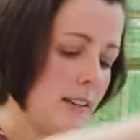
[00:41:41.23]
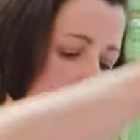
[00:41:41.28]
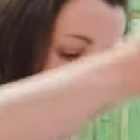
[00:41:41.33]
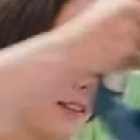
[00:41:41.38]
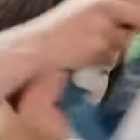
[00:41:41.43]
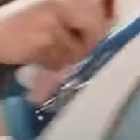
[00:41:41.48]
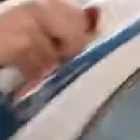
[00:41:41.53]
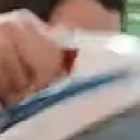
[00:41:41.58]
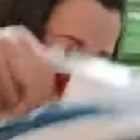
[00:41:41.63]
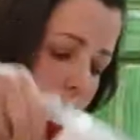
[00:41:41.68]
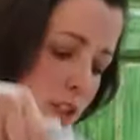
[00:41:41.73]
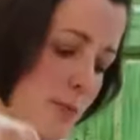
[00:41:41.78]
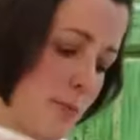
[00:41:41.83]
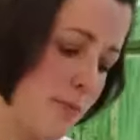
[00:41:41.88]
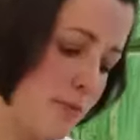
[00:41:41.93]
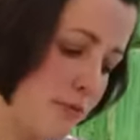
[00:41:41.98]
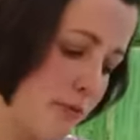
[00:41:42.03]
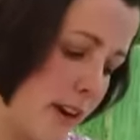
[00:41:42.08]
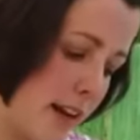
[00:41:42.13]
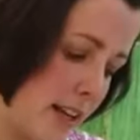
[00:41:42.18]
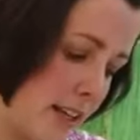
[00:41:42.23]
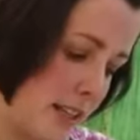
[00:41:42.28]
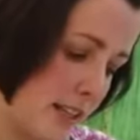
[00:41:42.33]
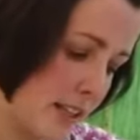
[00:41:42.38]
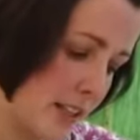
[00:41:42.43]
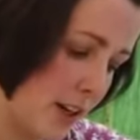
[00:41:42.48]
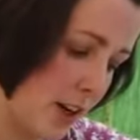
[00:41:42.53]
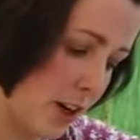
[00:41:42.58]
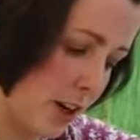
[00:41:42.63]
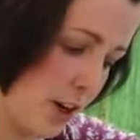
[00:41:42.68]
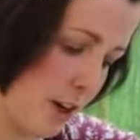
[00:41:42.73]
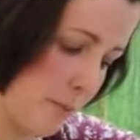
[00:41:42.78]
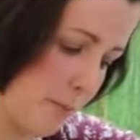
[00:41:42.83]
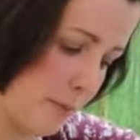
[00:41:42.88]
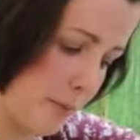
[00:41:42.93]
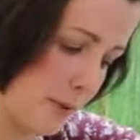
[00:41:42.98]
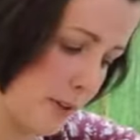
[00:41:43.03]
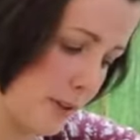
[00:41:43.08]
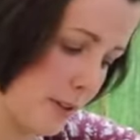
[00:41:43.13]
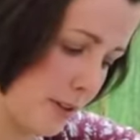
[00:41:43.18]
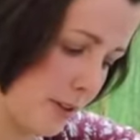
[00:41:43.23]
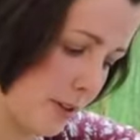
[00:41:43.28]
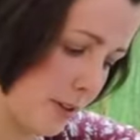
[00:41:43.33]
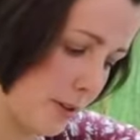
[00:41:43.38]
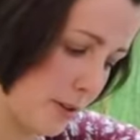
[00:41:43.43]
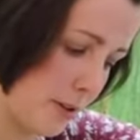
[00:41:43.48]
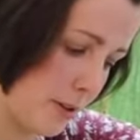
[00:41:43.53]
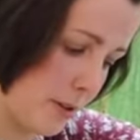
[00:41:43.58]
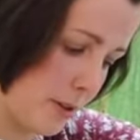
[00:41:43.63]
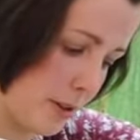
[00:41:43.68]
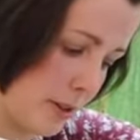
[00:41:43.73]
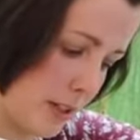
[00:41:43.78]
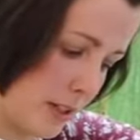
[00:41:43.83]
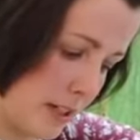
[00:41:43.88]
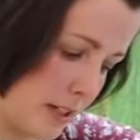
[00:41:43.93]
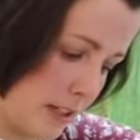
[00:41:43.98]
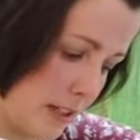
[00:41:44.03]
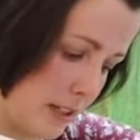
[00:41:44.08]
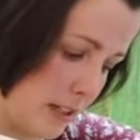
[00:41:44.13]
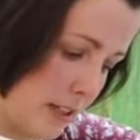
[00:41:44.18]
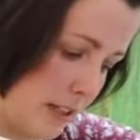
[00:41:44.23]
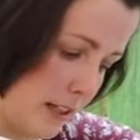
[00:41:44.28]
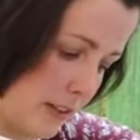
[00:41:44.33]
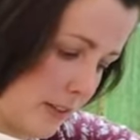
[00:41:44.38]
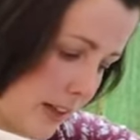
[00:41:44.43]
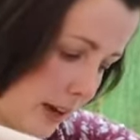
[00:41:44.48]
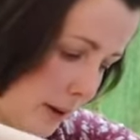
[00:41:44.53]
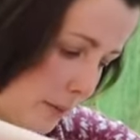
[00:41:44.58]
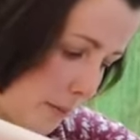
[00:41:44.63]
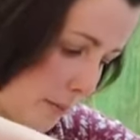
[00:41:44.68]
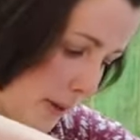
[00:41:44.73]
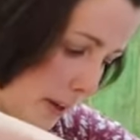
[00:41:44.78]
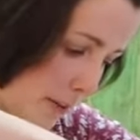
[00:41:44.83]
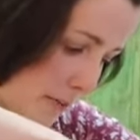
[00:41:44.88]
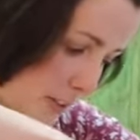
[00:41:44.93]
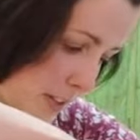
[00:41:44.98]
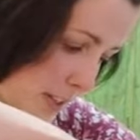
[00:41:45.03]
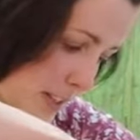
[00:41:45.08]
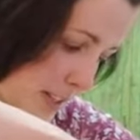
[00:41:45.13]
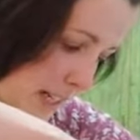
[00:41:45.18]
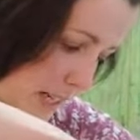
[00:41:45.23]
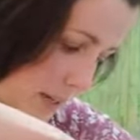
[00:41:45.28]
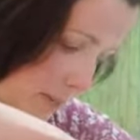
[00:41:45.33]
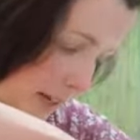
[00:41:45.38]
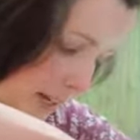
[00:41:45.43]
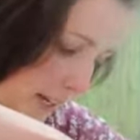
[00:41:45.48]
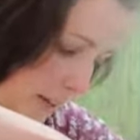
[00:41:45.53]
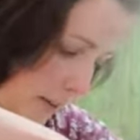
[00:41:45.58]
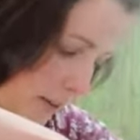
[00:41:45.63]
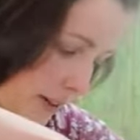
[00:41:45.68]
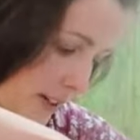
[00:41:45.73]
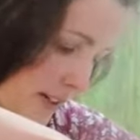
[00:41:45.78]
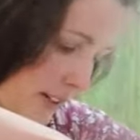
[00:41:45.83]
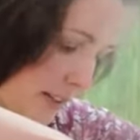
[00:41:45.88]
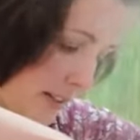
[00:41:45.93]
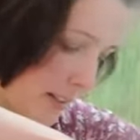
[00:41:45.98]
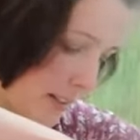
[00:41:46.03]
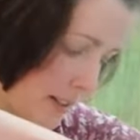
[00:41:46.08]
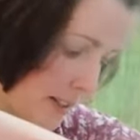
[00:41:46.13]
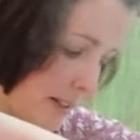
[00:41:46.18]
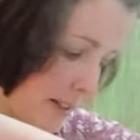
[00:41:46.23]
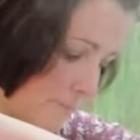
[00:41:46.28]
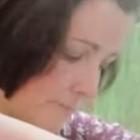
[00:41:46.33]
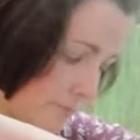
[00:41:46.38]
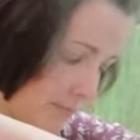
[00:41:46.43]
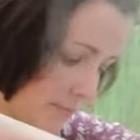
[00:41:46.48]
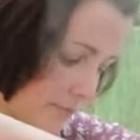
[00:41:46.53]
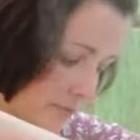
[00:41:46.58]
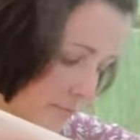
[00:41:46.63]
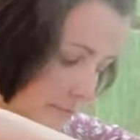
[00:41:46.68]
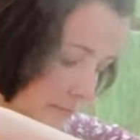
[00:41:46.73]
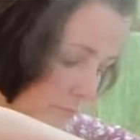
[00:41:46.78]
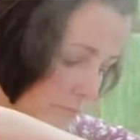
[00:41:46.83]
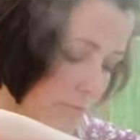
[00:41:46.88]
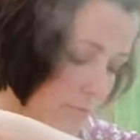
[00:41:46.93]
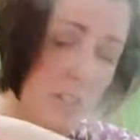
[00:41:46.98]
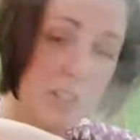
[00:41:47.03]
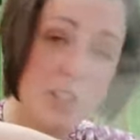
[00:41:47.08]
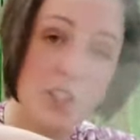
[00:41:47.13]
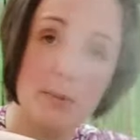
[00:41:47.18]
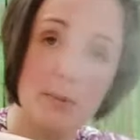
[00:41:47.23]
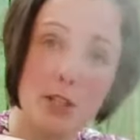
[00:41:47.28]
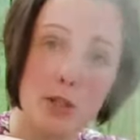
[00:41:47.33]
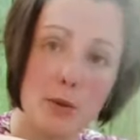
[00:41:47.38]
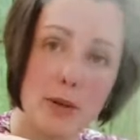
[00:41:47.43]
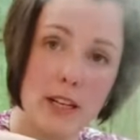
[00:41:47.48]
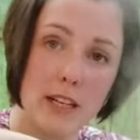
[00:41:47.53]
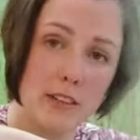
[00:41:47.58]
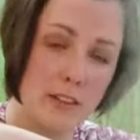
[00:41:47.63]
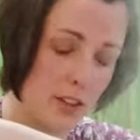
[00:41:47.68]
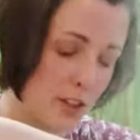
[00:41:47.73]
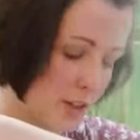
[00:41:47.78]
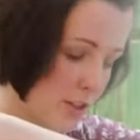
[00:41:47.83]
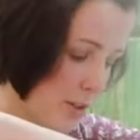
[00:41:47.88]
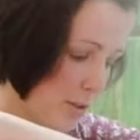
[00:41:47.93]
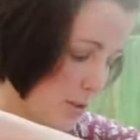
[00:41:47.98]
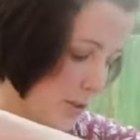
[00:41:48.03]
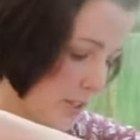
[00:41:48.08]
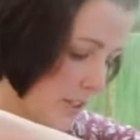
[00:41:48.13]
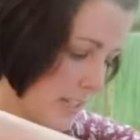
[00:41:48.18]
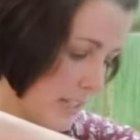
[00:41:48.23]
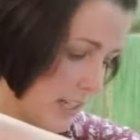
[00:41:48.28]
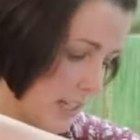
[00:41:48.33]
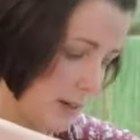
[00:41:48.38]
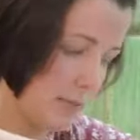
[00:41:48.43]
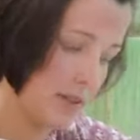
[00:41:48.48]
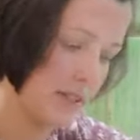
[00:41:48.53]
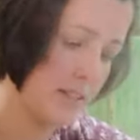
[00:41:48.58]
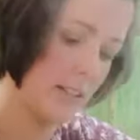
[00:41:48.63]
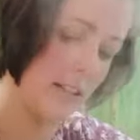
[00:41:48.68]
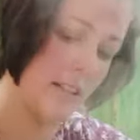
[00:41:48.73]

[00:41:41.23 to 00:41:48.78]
Then just press up your, that bit of the seam allowance, so between the shoulder seams.